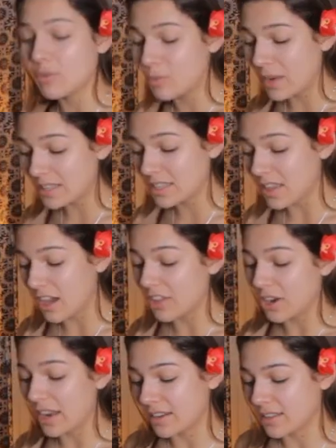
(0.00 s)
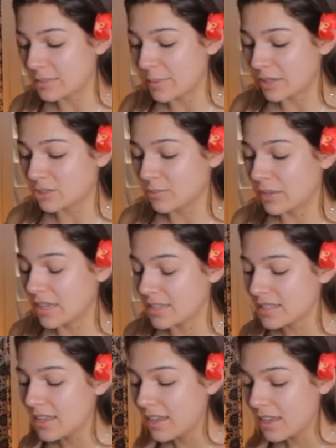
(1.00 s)
you went to the other end of the spectrum
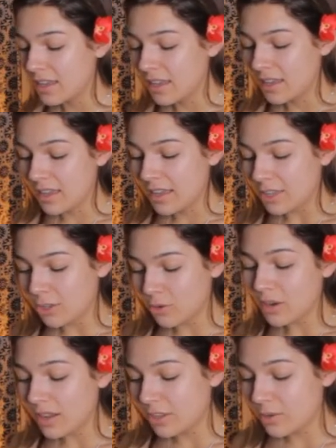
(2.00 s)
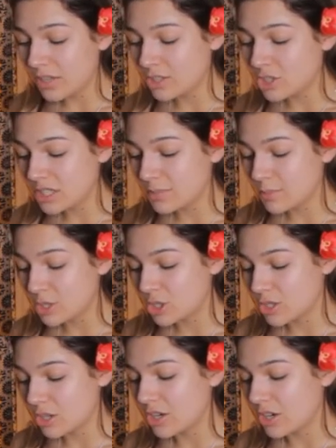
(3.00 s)
because you didn't just
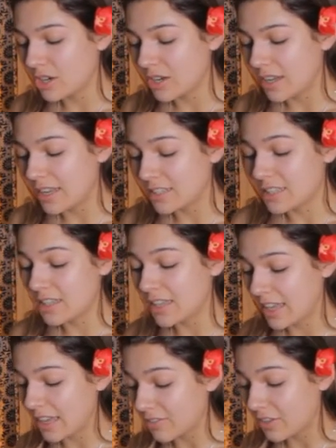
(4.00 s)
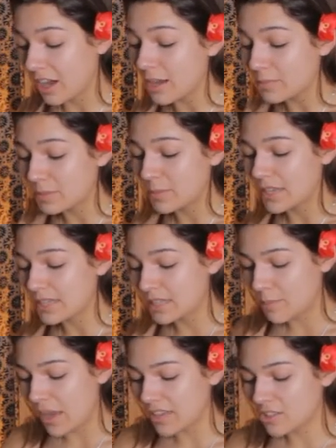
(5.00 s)
mature into the King of Cups, because
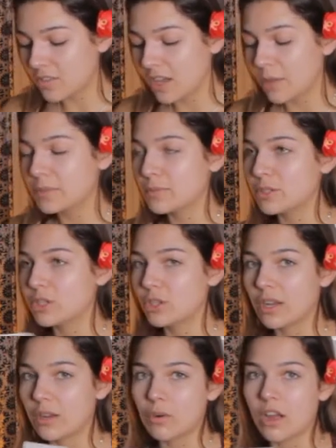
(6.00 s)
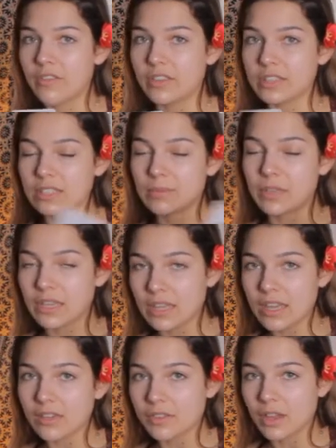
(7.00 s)
the Page of Cups maturing would obviously be a
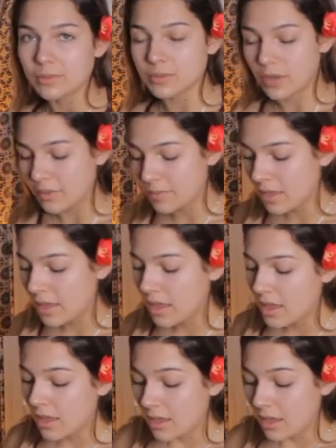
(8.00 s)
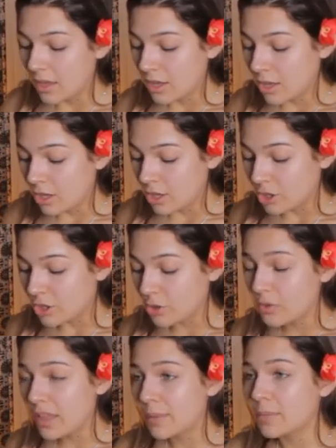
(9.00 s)
King of Cups, right?
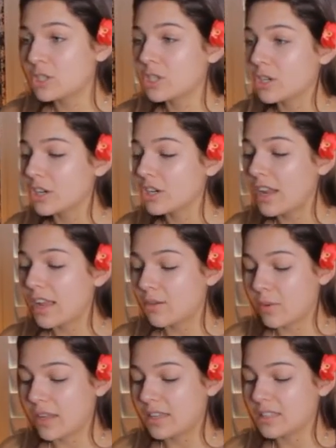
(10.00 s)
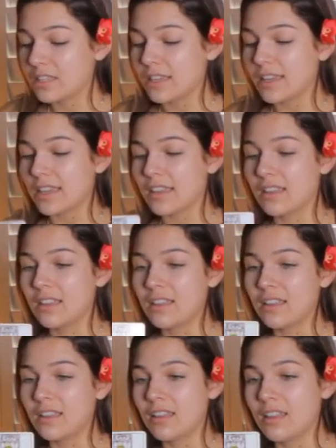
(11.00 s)
You, like, matured and went into, like,
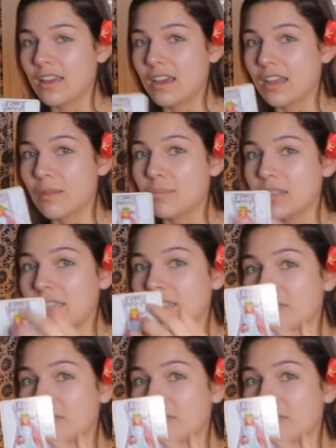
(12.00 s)
a complete